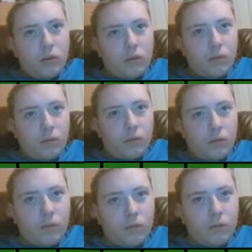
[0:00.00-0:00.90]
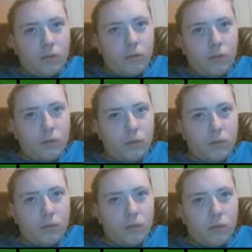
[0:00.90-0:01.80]

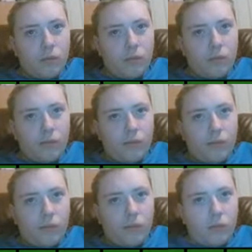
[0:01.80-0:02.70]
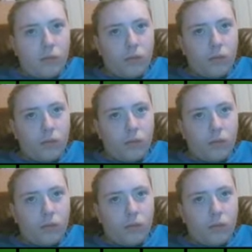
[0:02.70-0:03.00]
(not speaking)